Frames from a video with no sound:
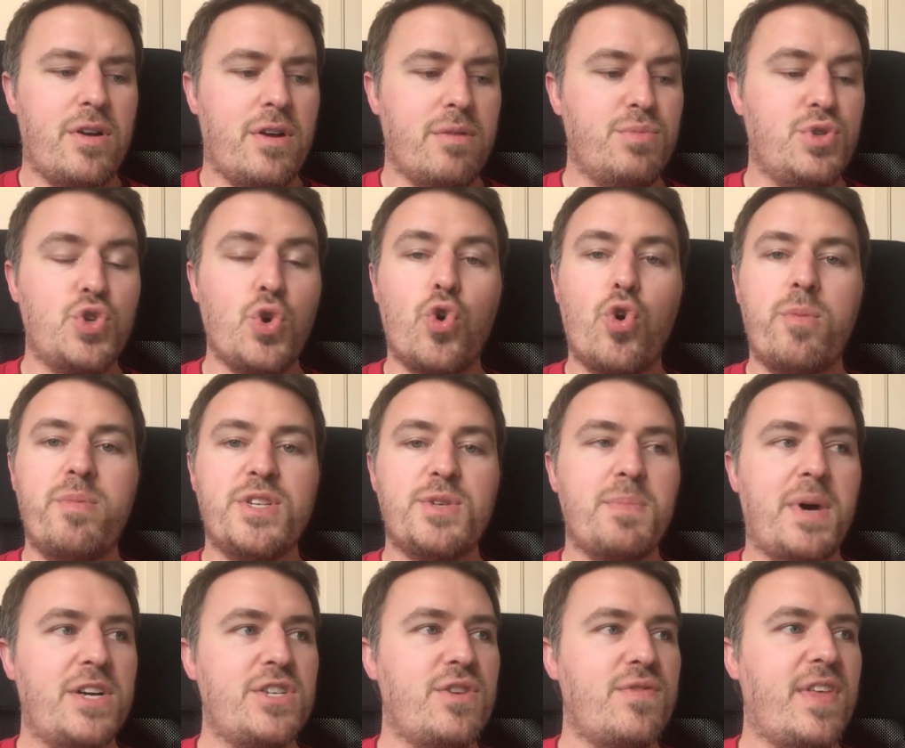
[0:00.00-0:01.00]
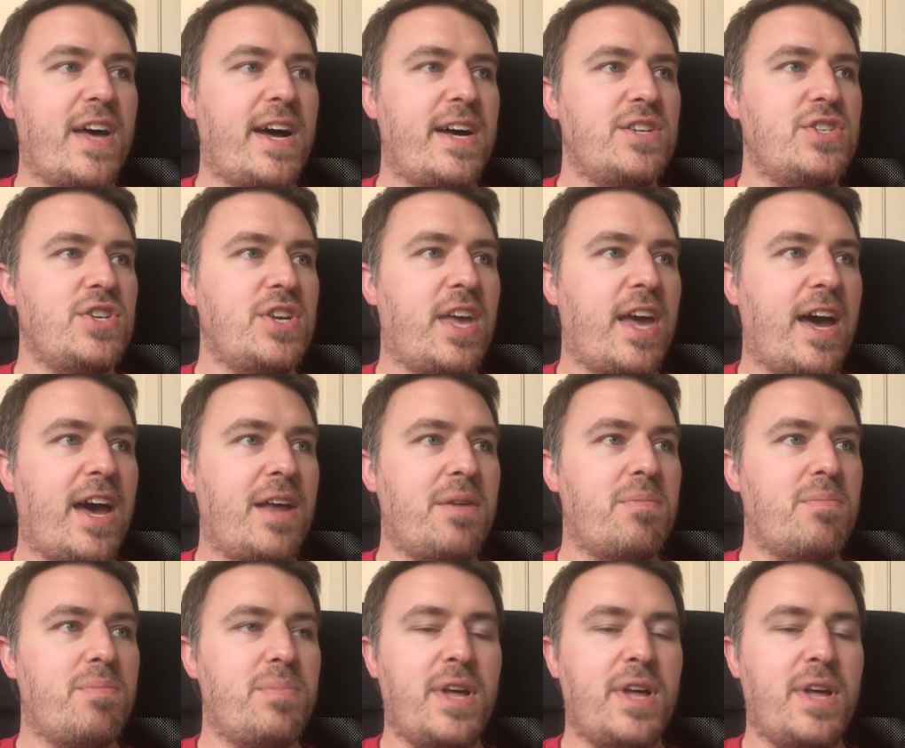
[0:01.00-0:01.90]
absorb as much of that as you can.